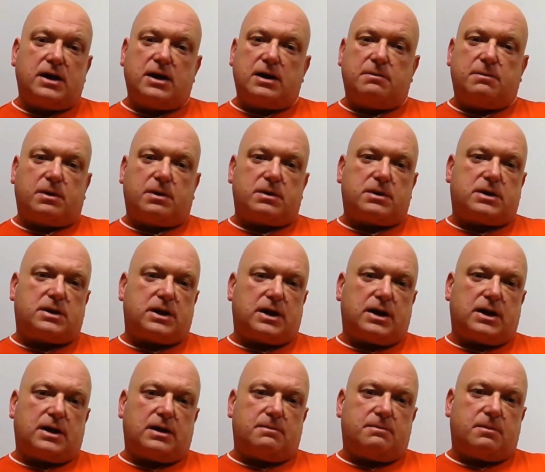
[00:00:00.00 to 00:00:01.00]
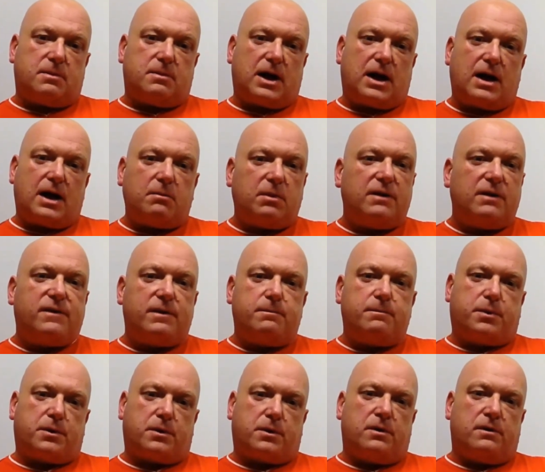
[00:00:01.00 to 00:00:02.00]
But I'm living
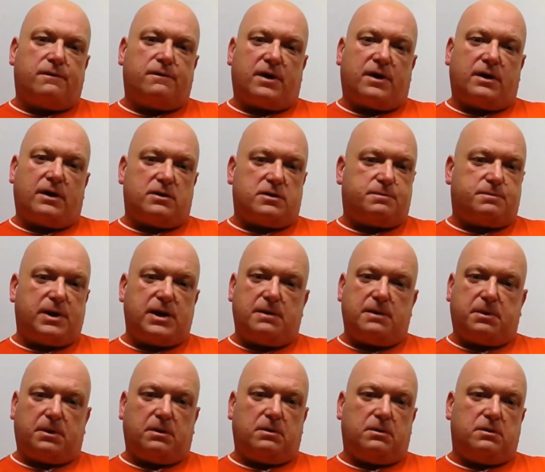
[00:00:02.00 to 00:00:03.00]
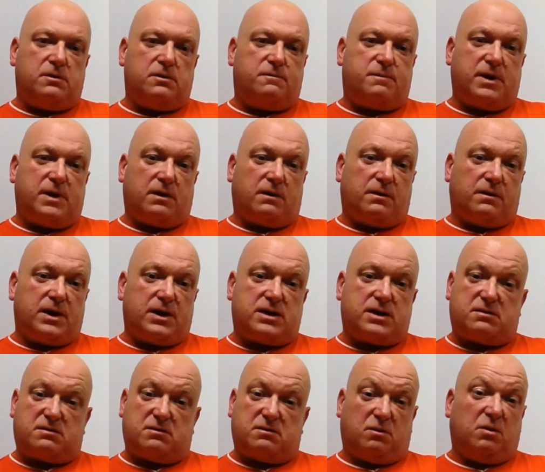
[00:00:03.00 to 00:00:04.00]
proof, and there's people who've been on
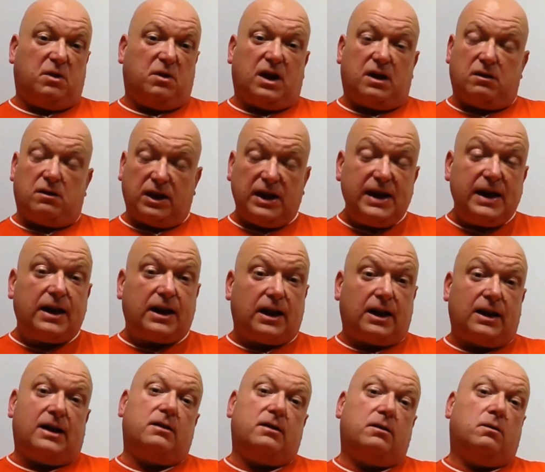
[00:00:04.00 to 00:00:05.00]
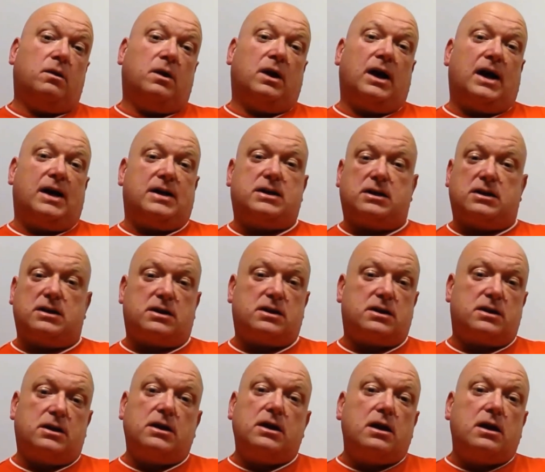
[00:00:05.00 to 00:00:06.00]
this legally unlicensed
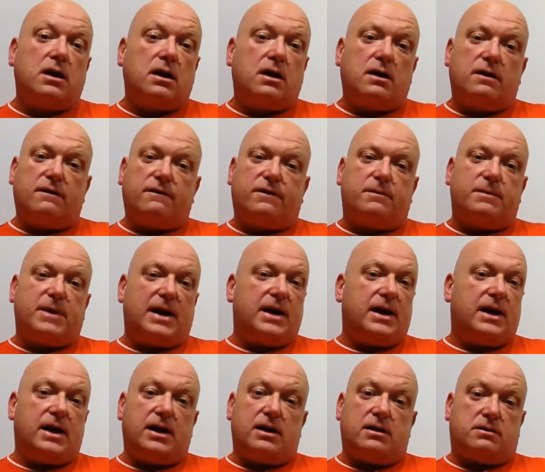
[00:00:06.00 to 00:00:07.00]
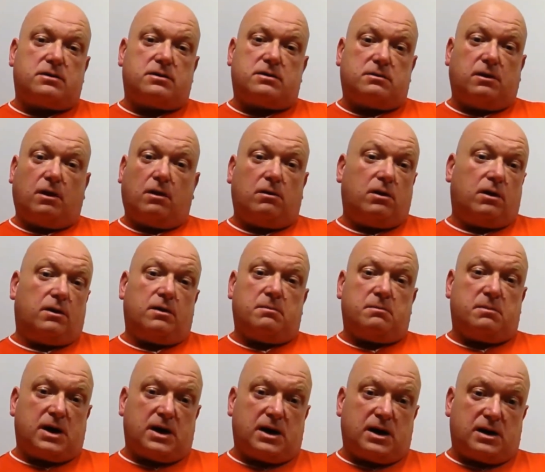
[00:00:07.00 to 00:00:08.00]
for many years, longer than
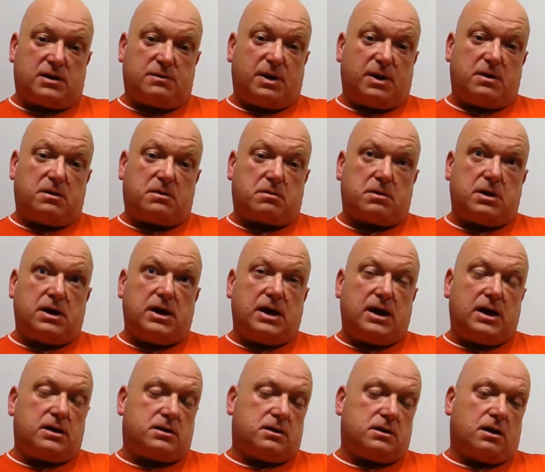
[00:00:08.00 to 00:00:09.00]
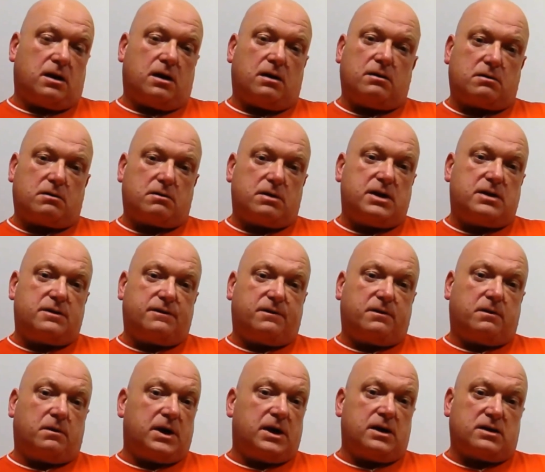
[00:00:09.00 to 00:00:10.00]
me. It's about 3 years now, 3 to
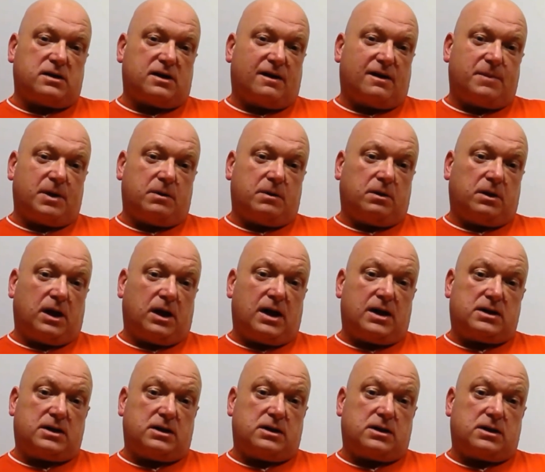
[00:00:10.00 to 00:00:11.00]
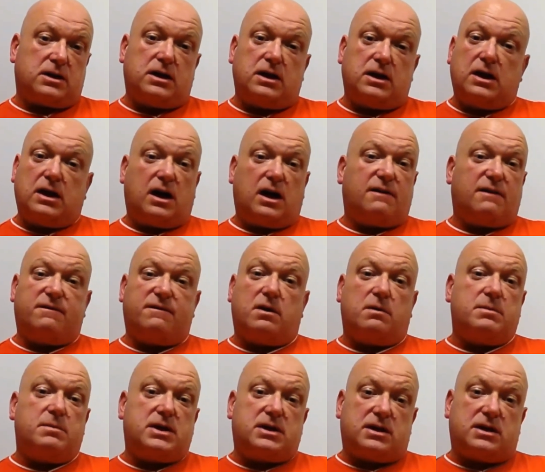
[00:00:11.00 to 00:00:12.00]
4 years I've been unlicensed. And I've not
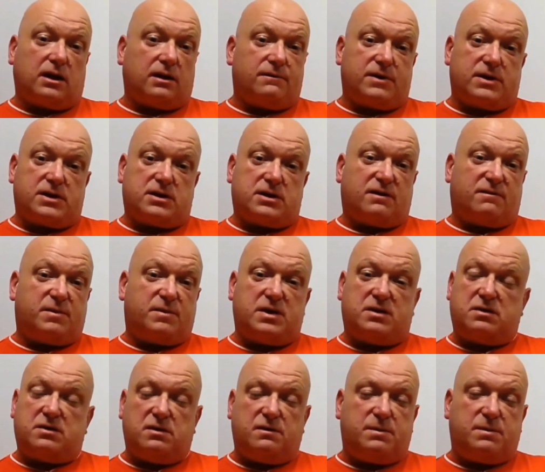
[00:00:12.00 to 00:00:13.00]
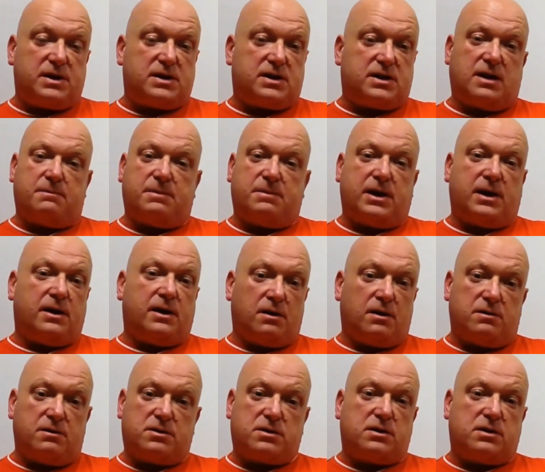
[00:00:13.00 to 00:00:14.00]
missed television. I've been too busy being
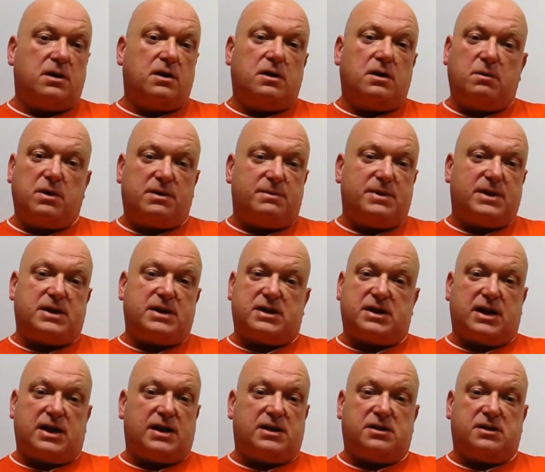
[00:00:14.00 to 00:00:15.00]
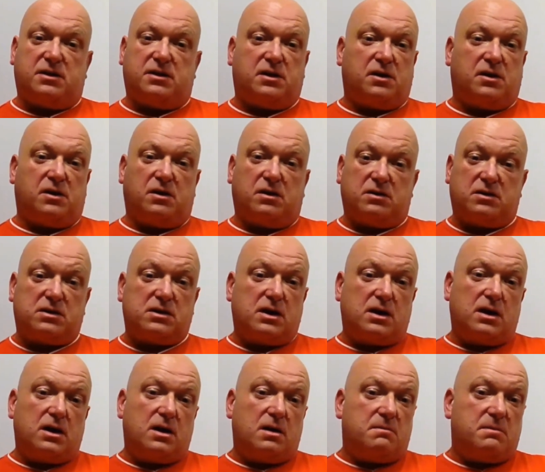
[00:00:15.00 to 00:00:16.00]
out with Mrs. H and the girls,
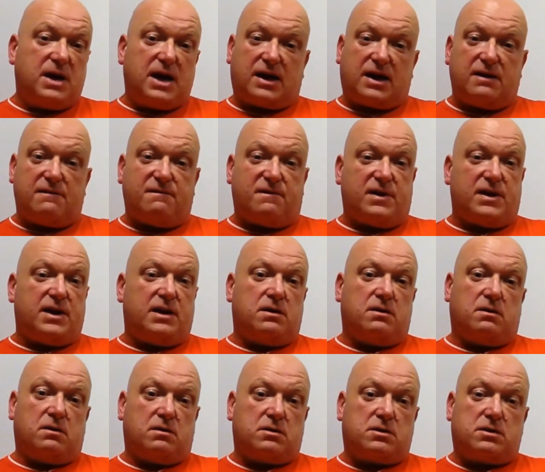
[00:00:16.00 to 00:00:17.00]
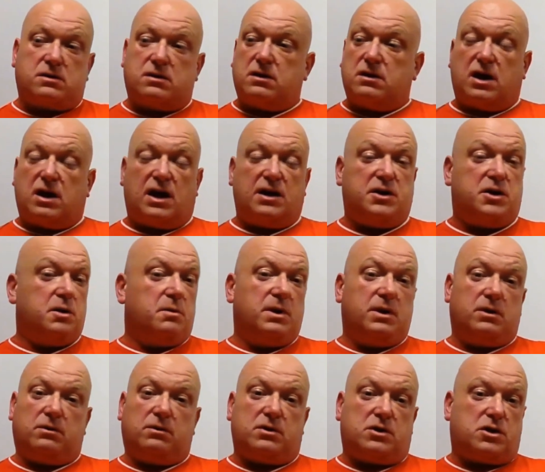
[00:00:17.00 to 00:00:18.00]
making videos and doing
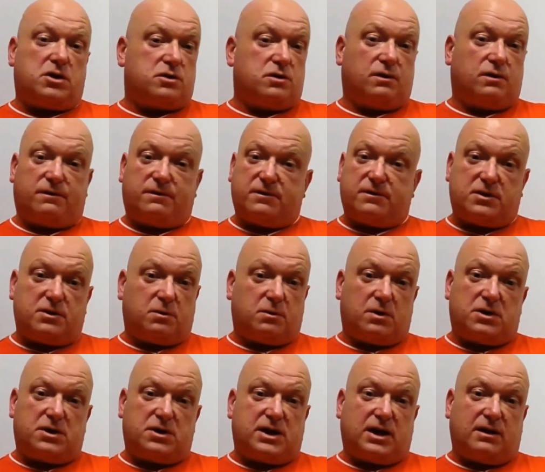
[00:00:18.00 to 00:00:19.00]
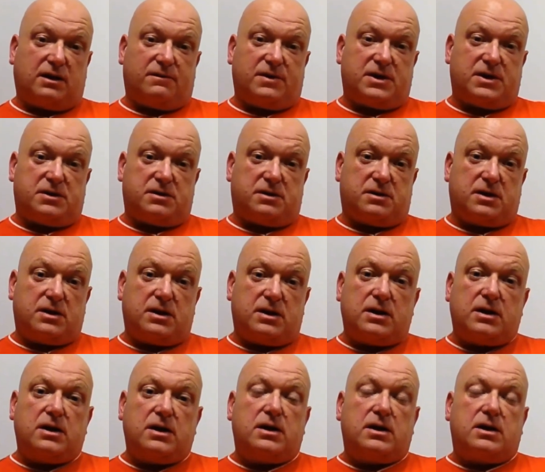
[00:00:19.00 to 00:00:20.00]
other stuff to watch television.
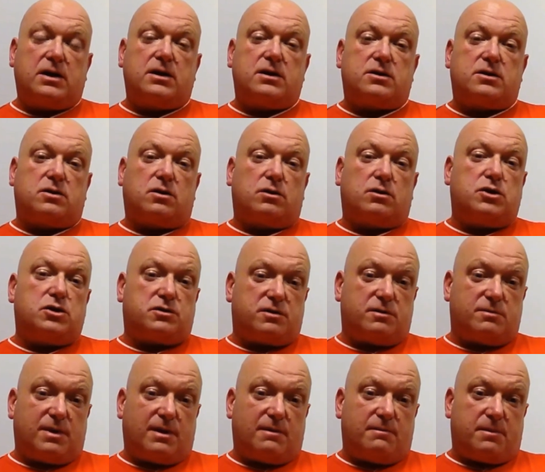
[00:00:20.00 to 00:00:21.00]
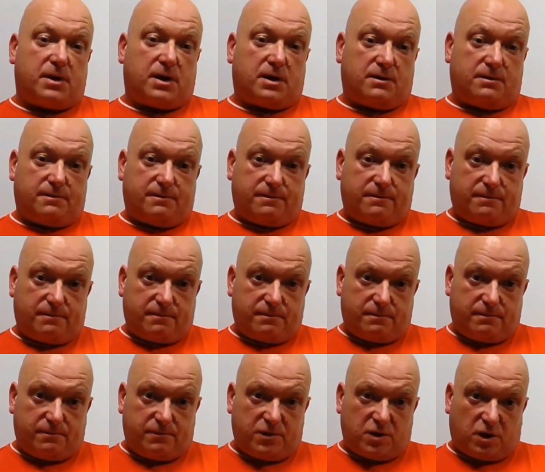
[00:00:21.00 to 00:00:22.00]
So just remember,
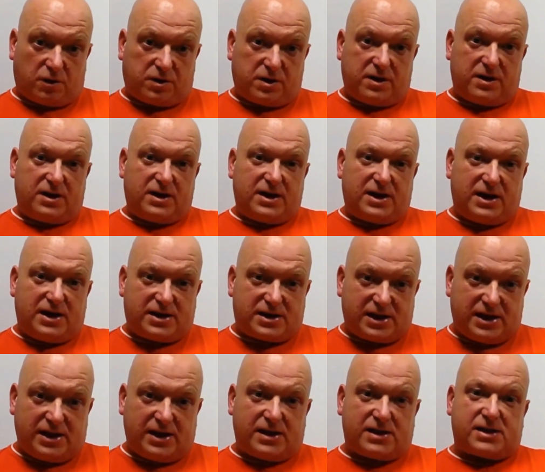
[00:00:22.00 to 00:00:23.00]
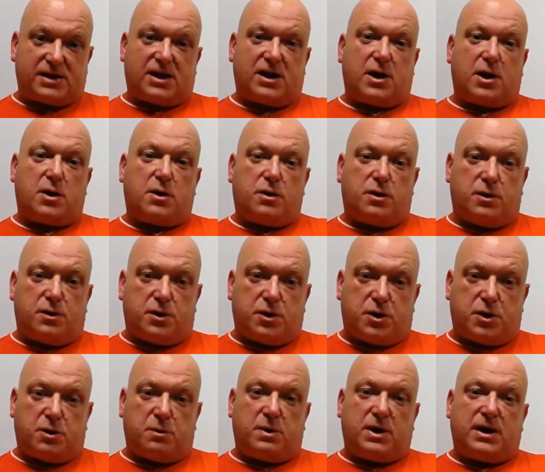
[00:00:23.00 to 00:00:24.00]
nothing is easier than
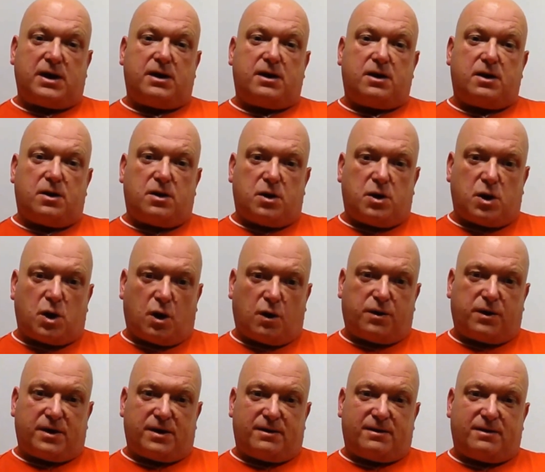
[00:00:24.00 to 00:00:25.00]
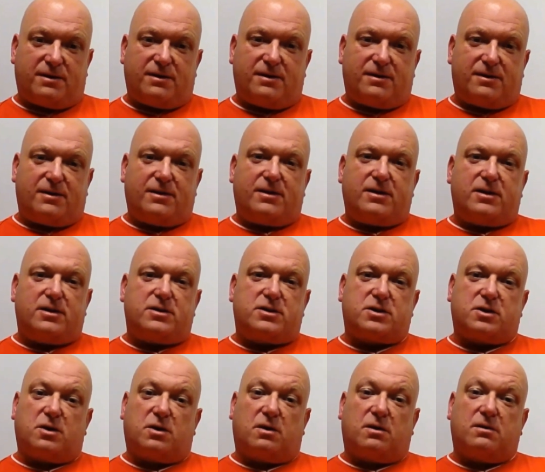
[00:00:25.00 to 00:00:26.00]
doing nothing.
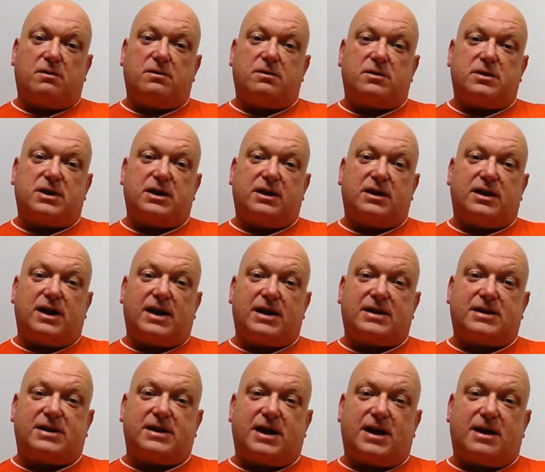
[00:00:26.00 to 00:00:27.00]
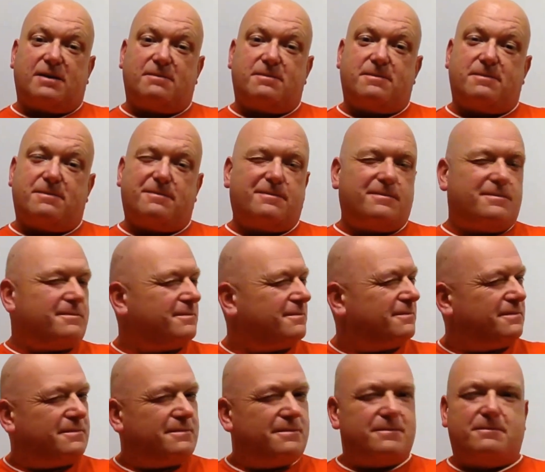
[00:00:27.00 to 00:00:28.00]
So until the next time,
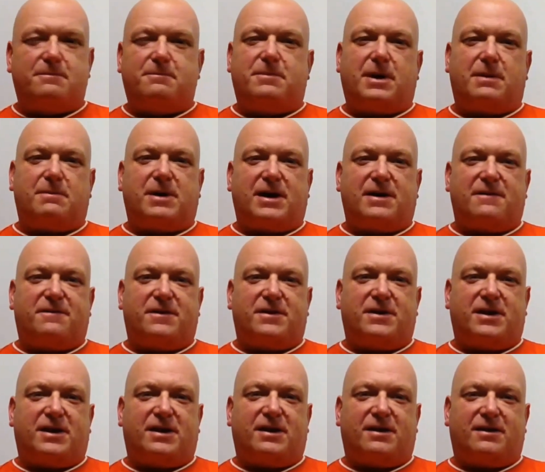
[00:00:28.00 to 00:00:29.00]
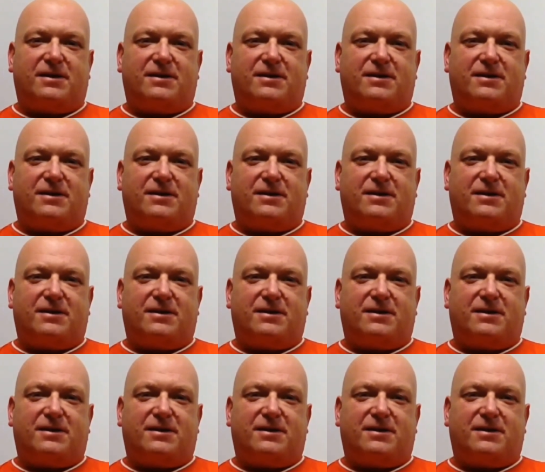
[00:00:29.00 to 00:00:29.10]
bye-bye for now.